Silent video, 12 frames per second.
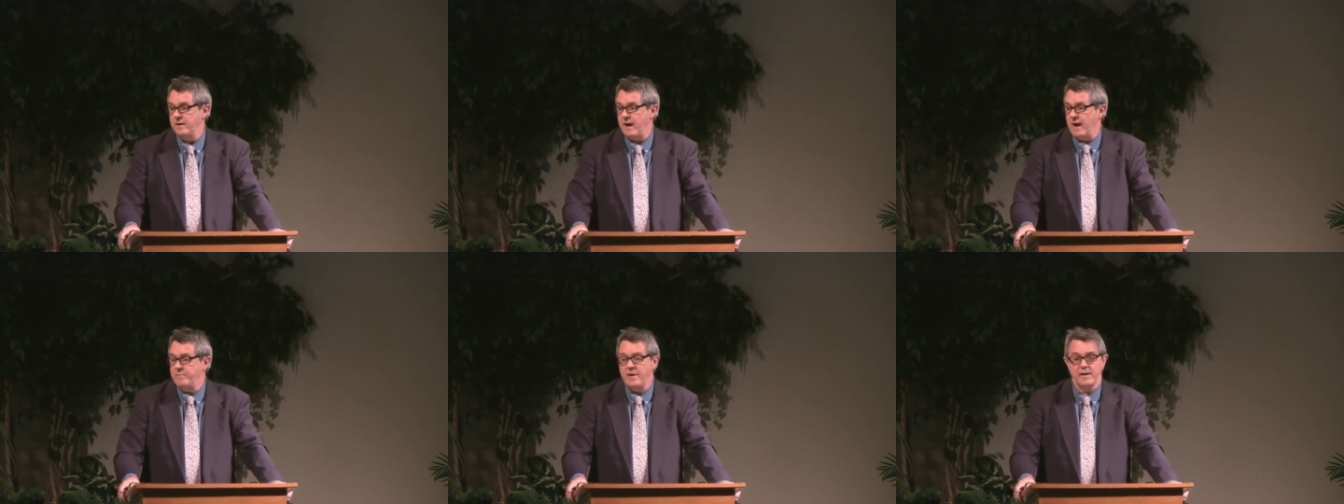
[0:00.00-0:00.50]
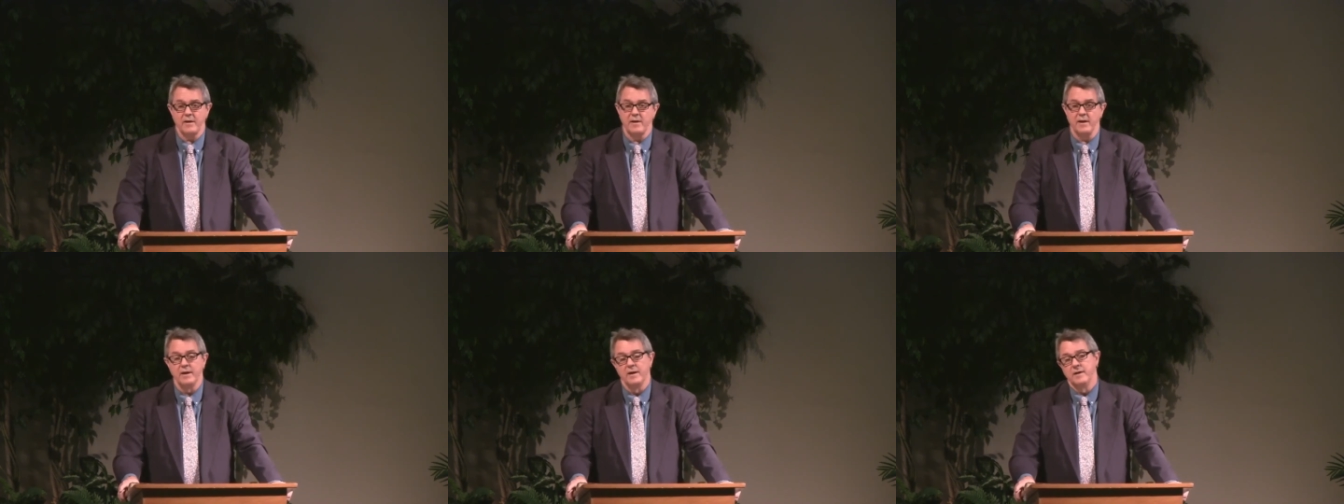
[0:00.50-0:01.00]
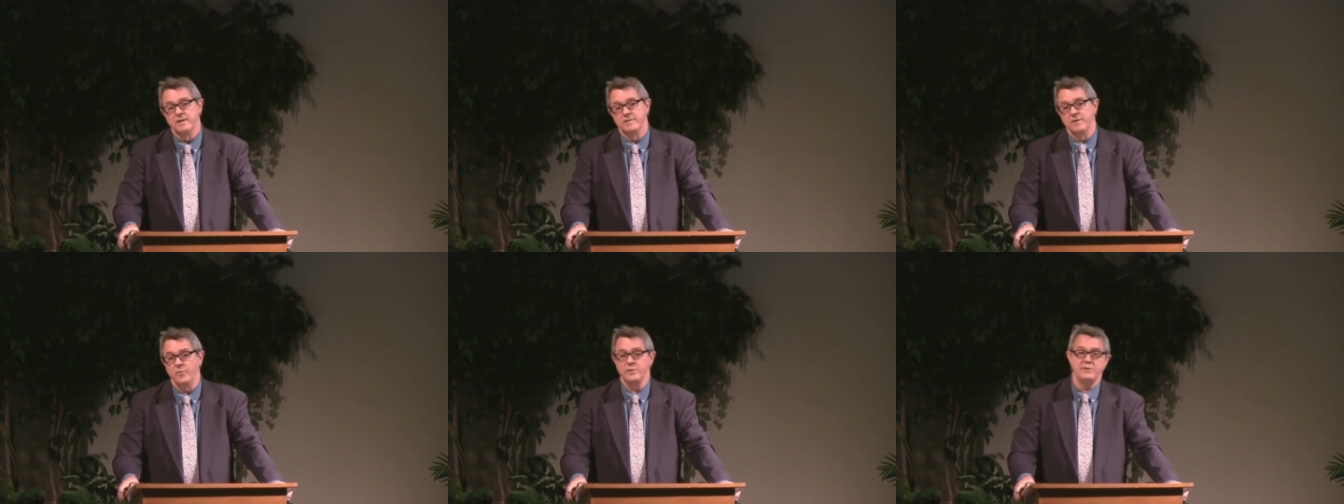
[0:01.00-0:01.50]
I'm not going to
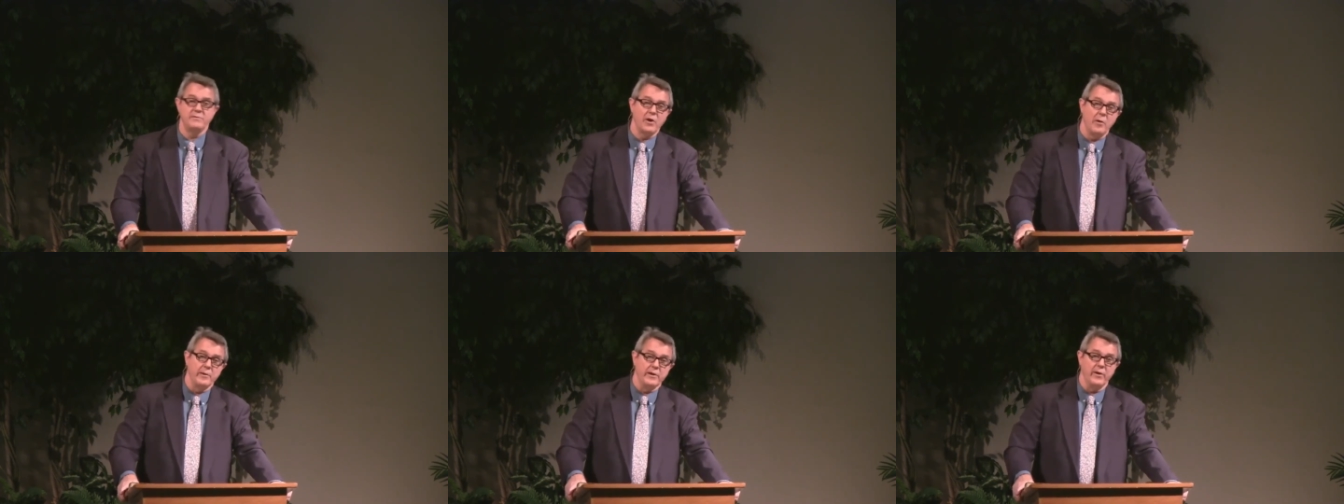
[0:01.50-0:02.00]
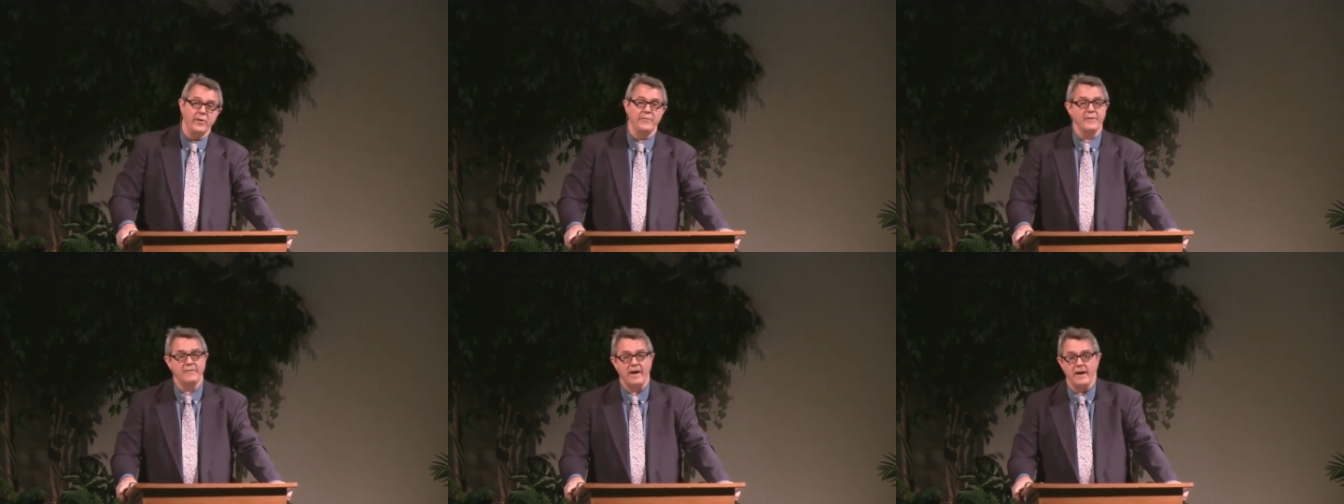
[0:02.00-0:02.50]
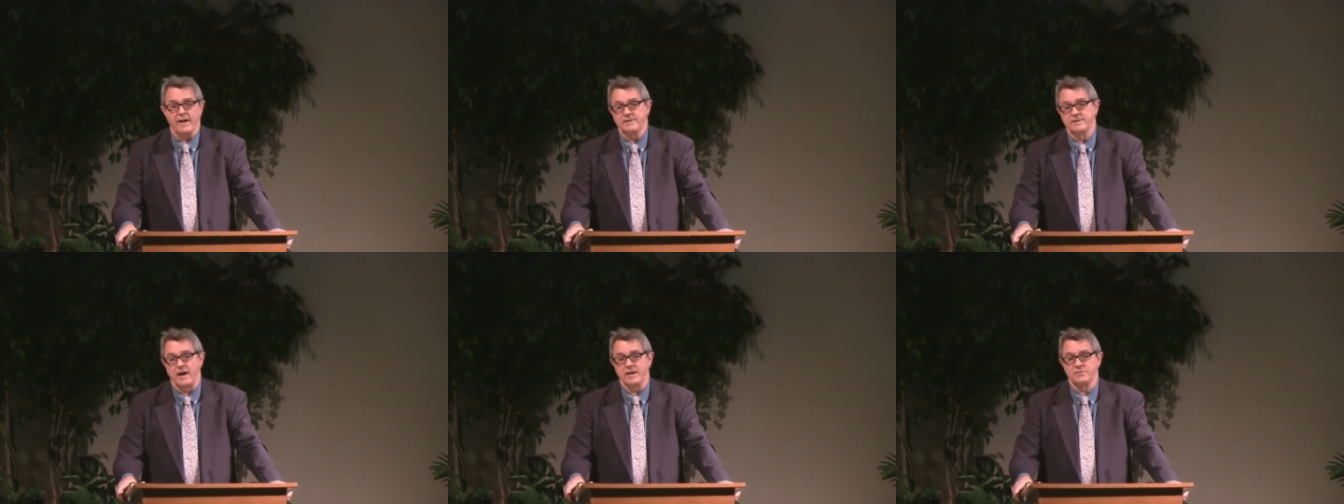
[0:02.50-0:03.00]
do what you told me to do if it
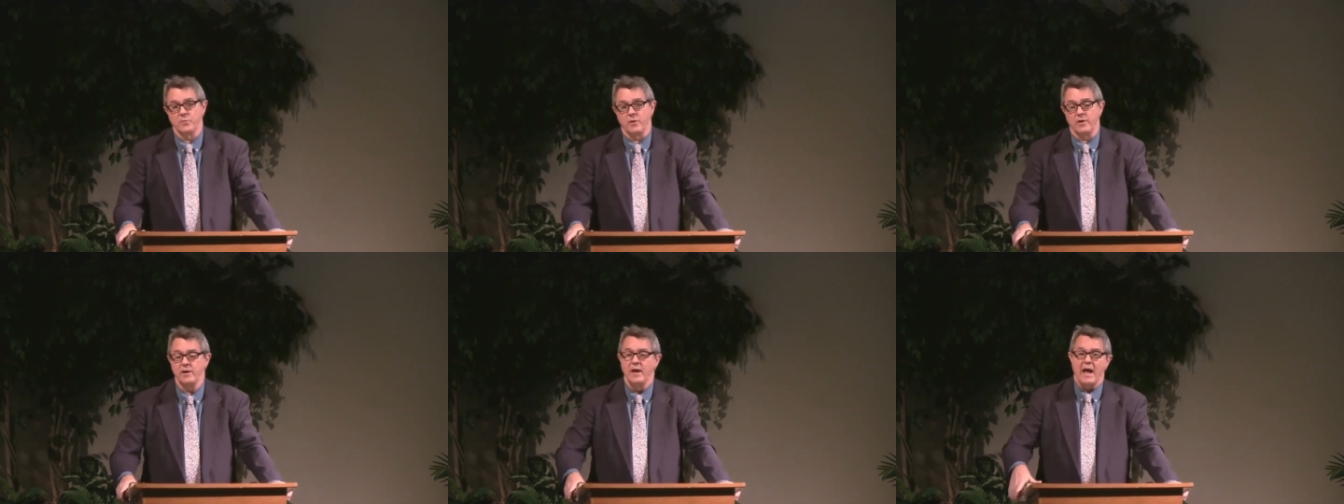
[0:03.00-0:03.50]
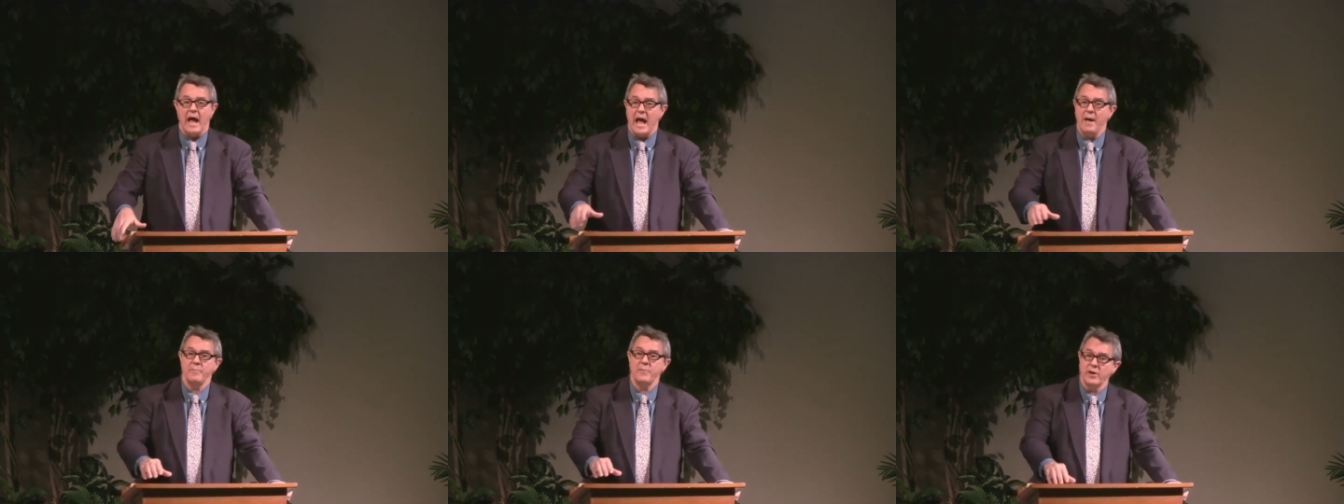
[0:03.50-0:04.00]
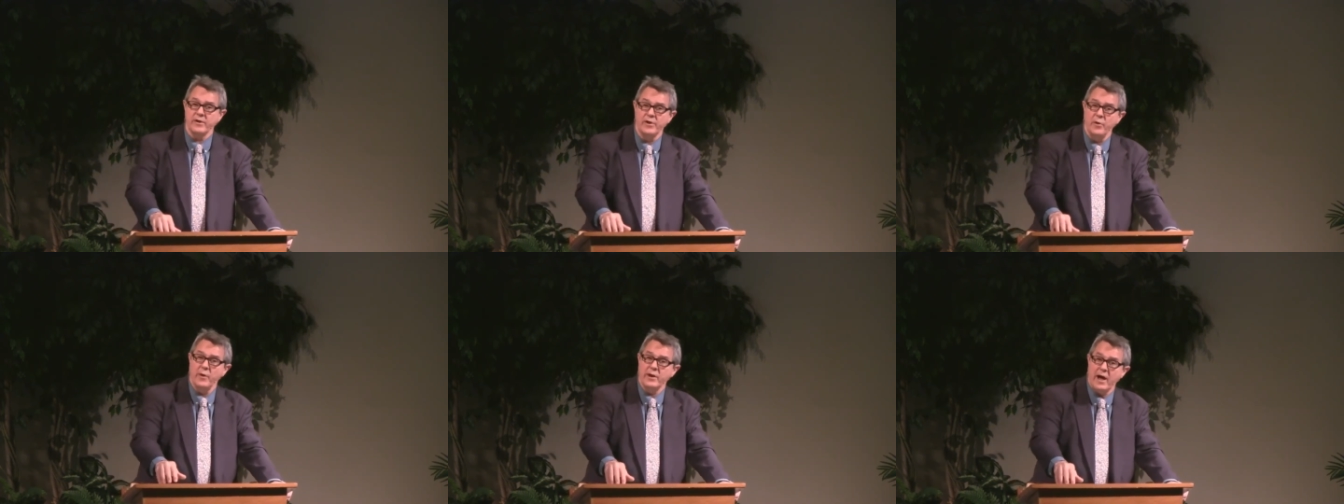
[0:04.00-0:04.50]
violates God's word. I'm going to
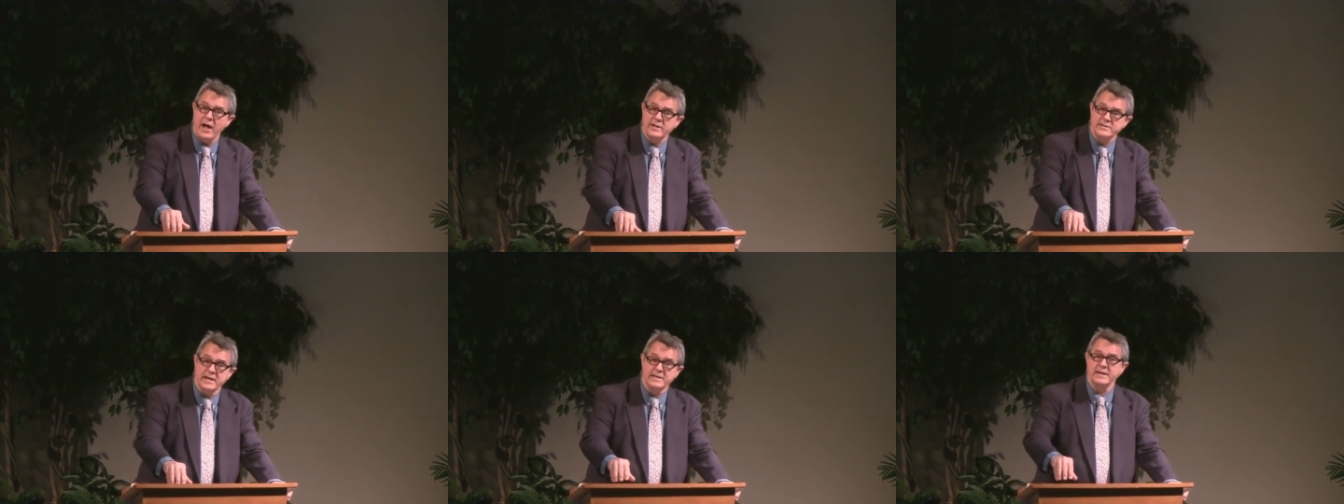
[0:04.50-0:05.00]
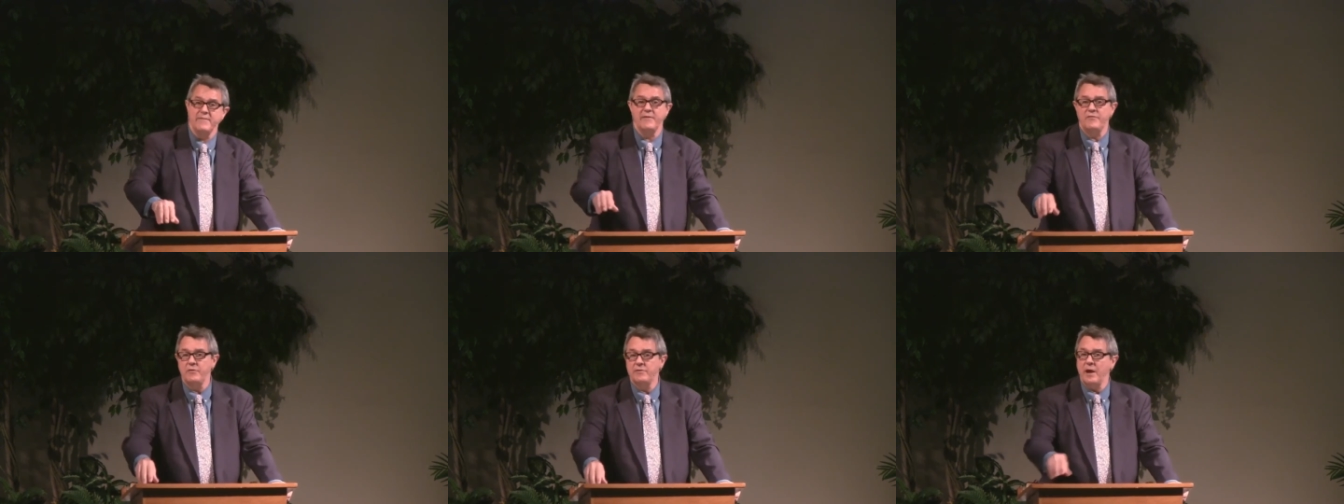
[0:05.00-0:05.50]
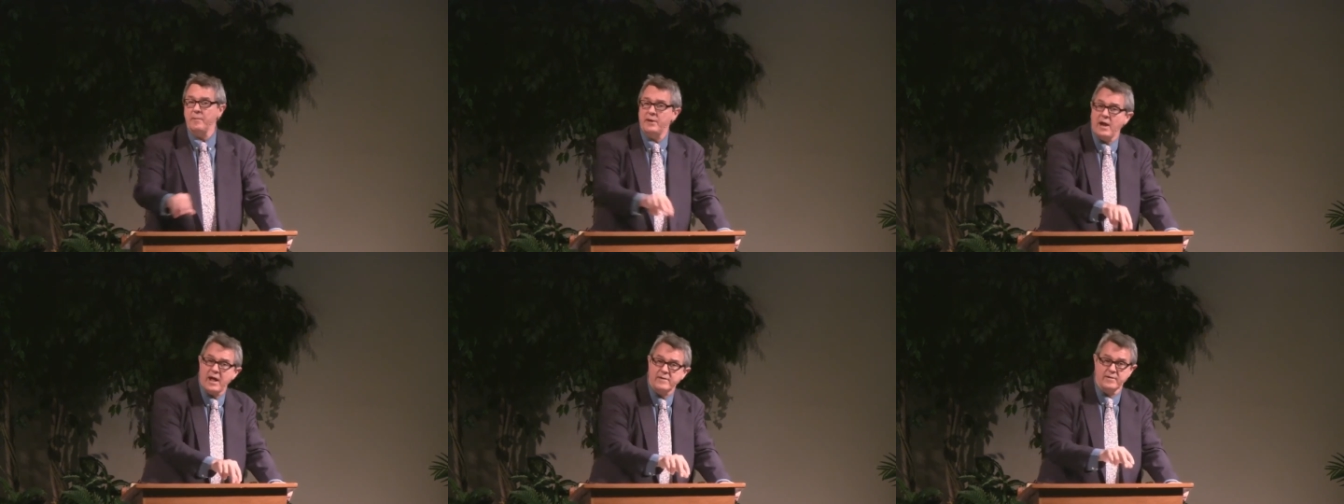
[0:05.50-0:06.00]
do what God says even if you tell me
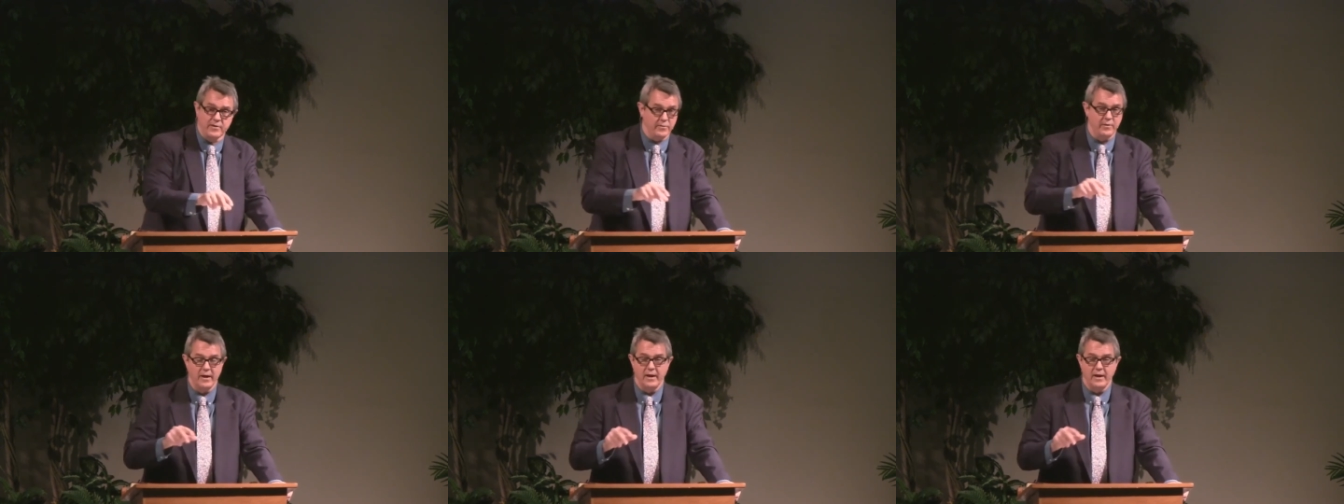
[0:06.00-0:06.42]
not to.